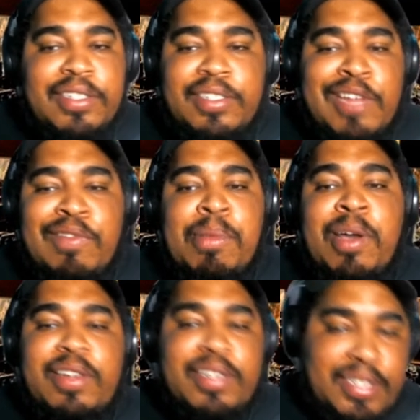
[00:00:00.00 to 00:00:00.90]
It's never
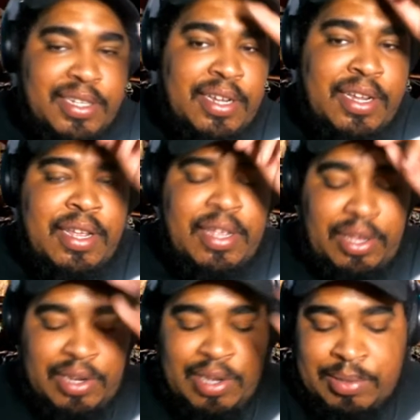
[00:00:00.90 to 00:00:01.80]
about us.
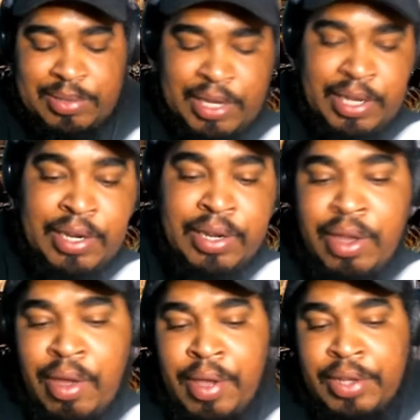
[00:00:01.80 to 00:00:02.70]
You know what I'm saying?
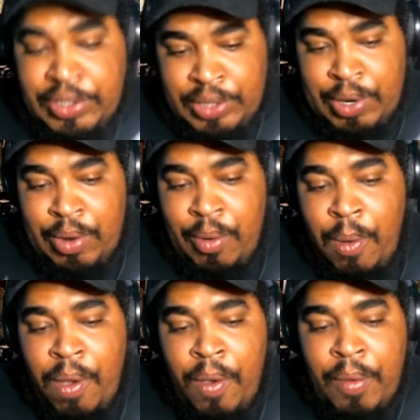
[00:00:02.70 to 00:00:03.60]
So.
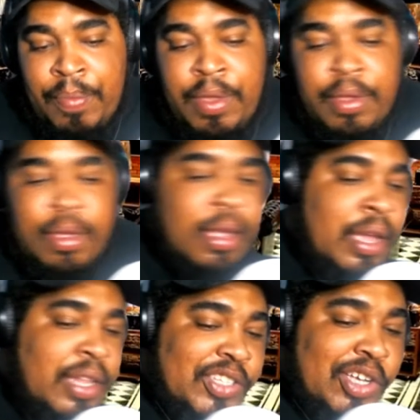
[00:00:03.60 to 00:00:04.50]

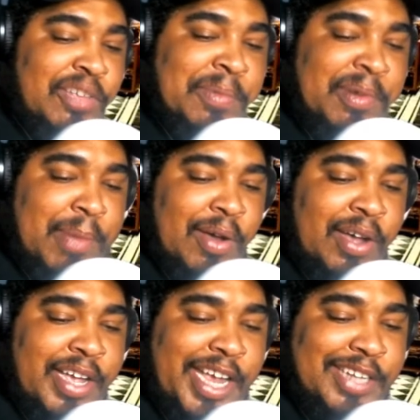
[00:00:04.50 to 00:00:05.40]
Let's talk a little bit about
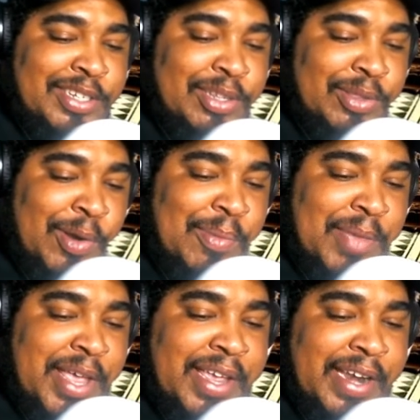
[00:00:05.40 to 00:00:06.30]
uh, Heir to the Throne,
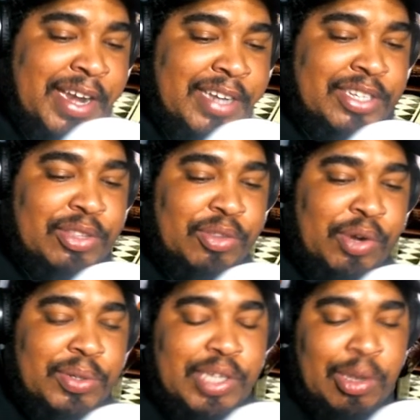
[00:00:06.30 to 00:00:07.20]
man. Heir to the
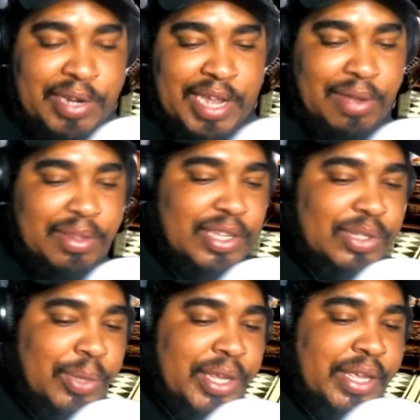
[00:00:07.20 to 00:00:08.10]
Throne is going down this
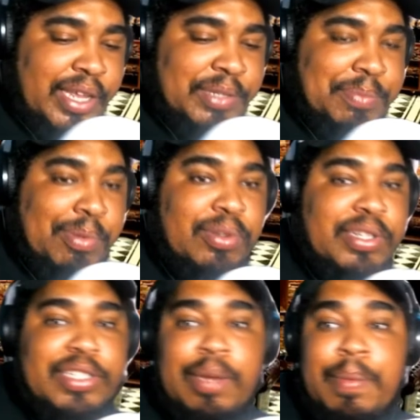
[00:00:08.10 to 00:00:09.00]
weekend. Let's pull
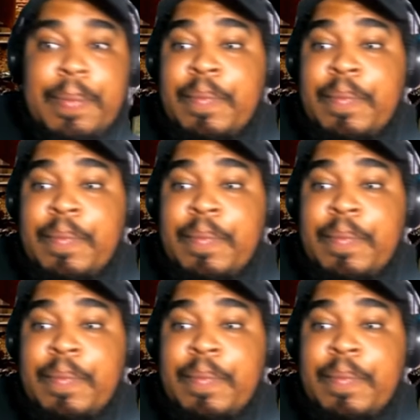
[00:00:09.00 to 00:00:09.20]
this up.